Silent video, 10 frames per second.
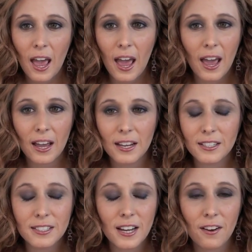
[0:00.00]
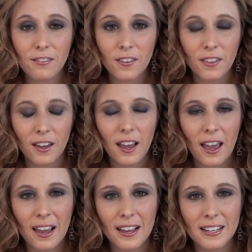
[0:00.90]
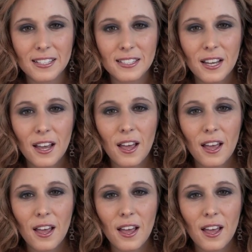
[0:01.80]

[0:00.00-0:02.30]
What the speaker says: and everything, and